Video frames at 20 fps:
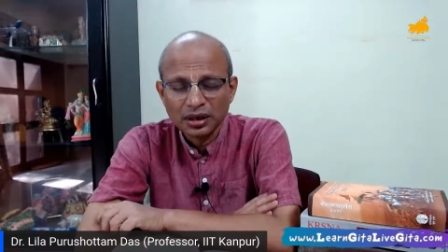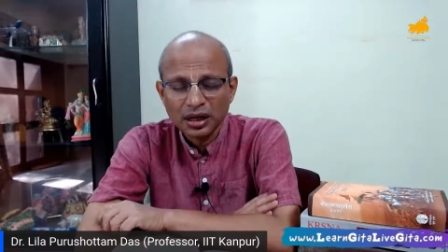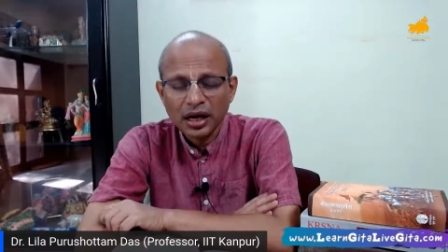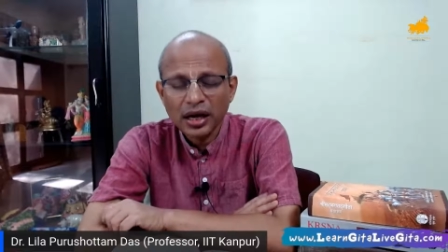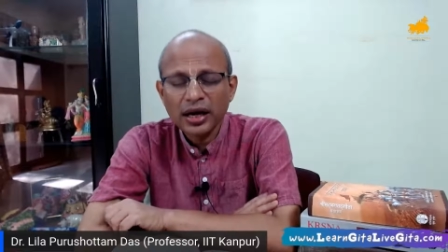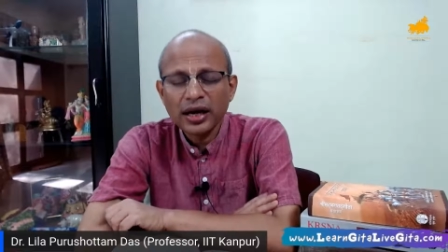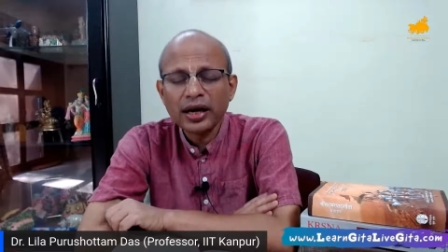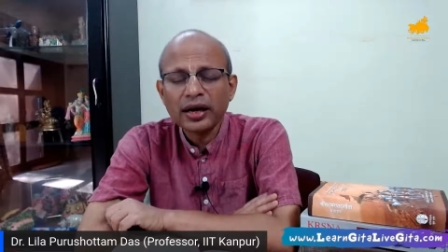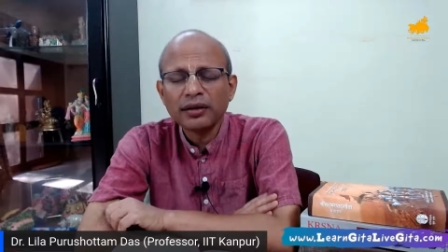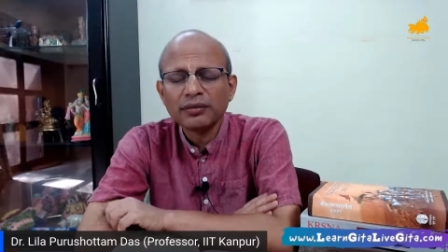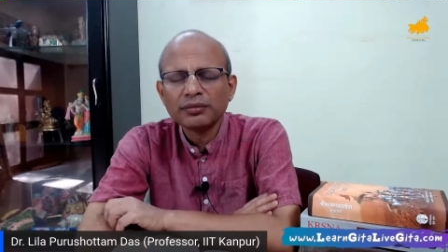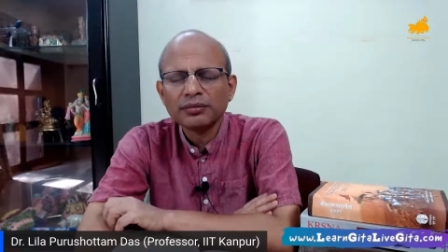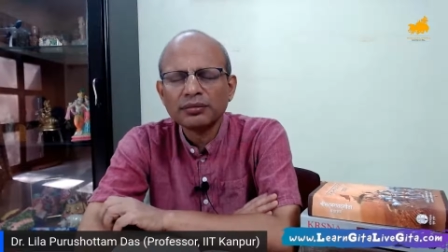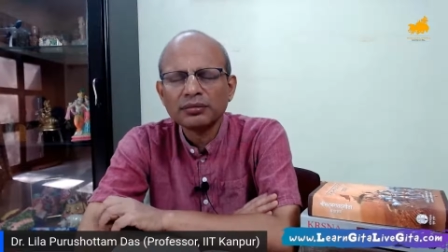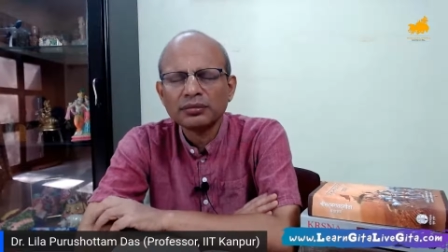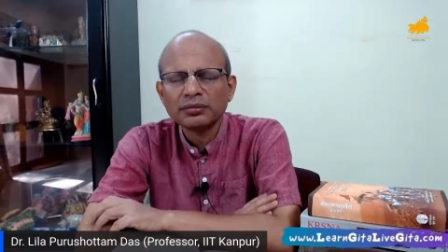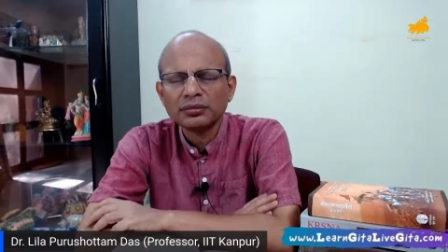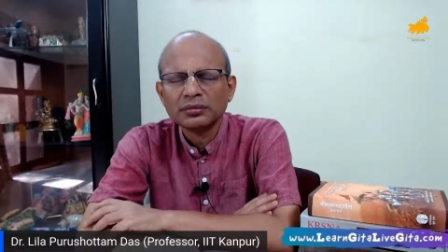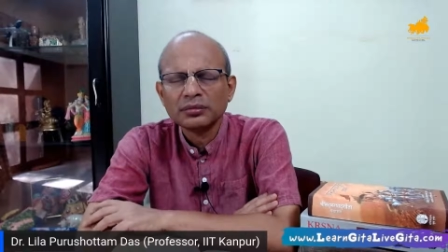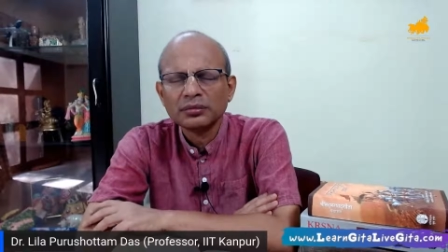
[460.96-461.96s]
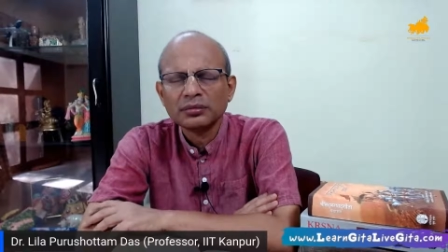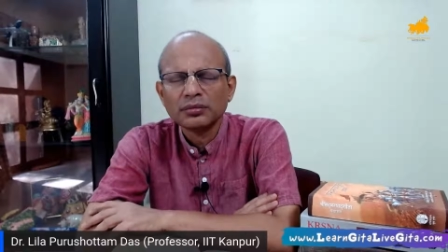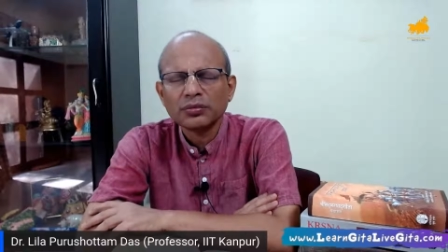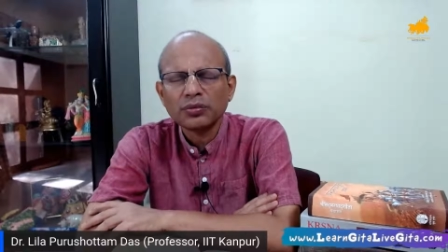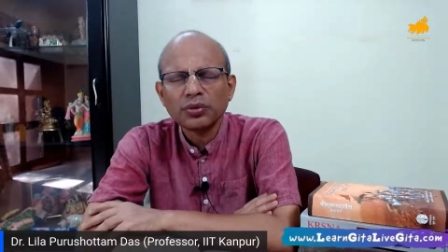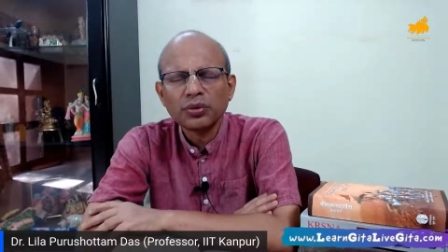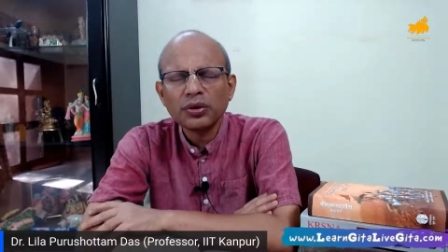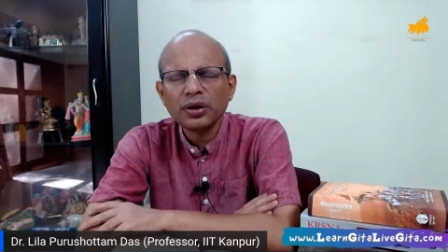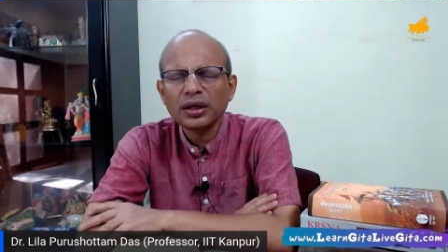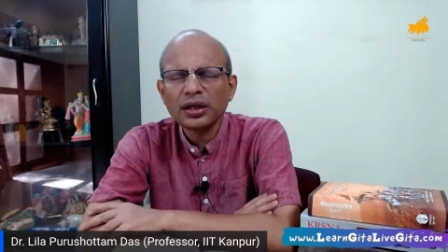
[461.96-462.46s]
I am
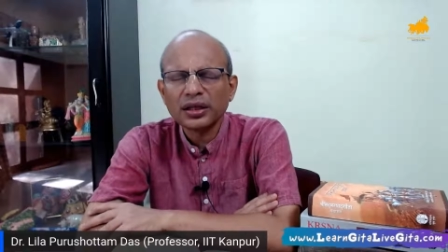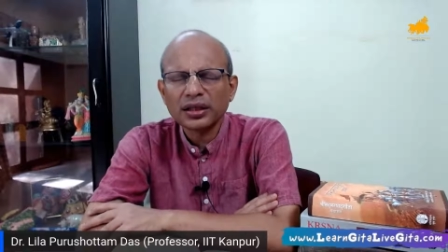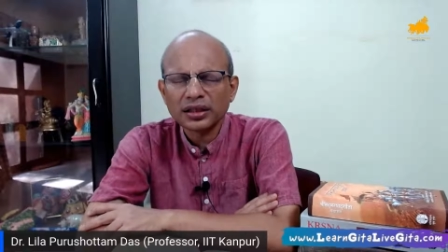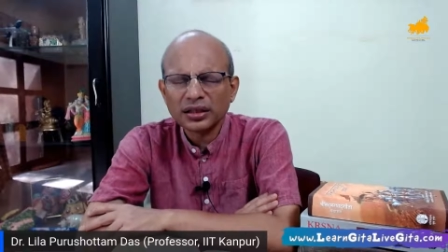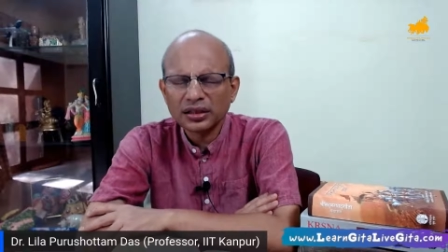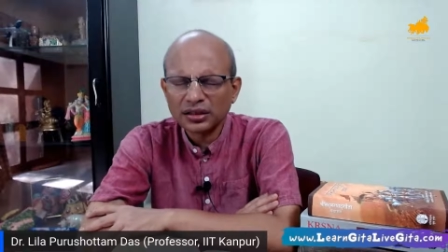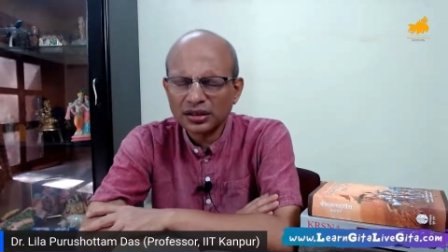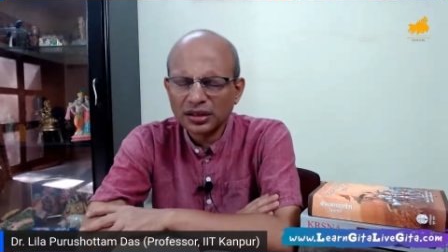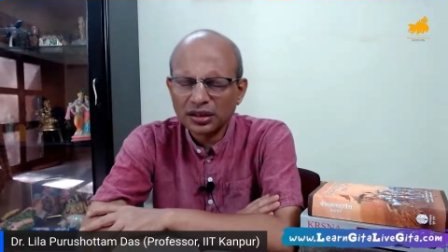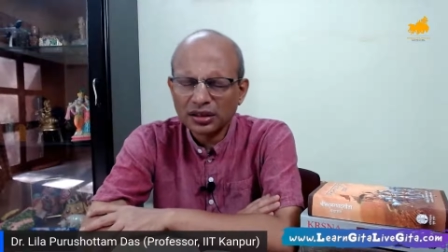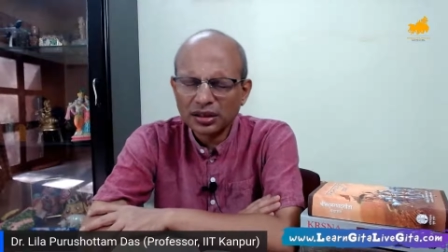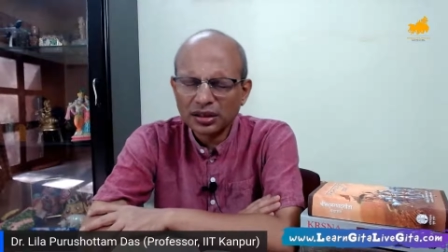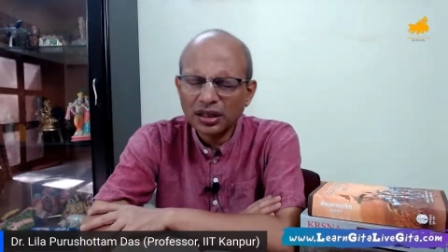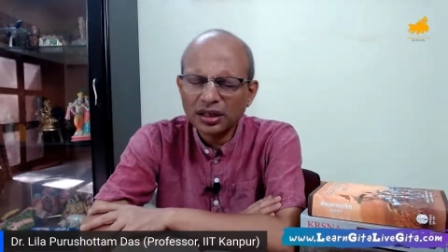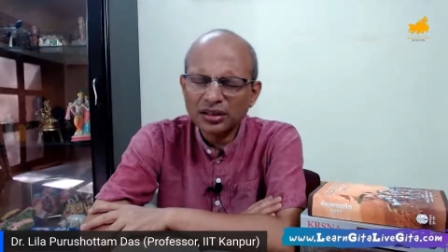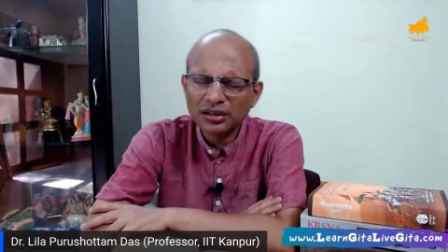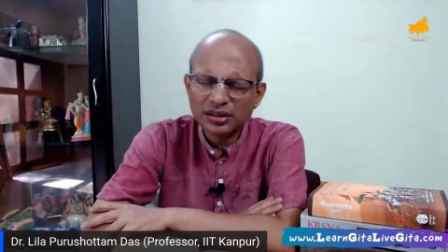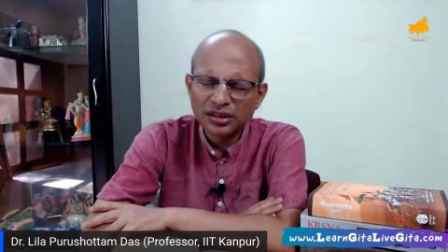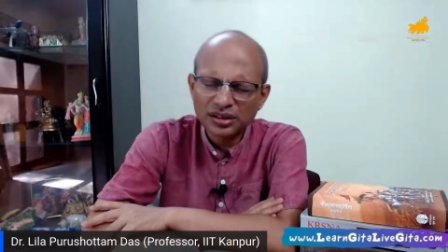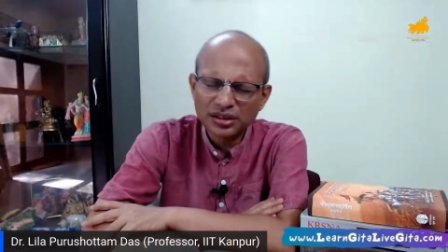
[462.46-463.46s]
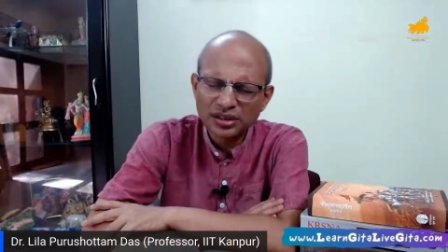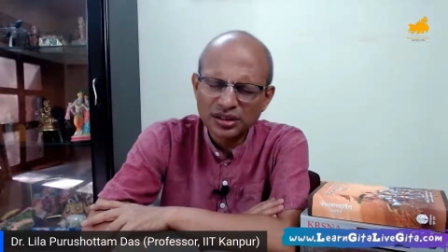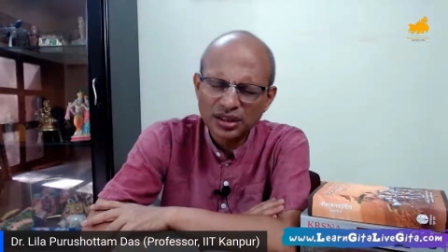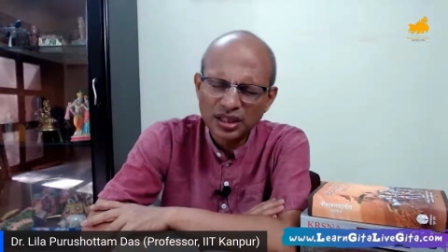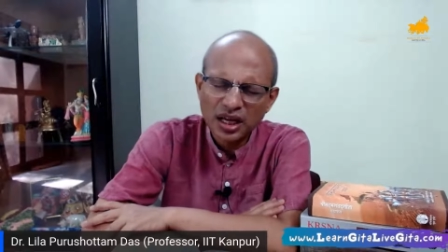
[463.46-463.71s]
fully Krishna conscious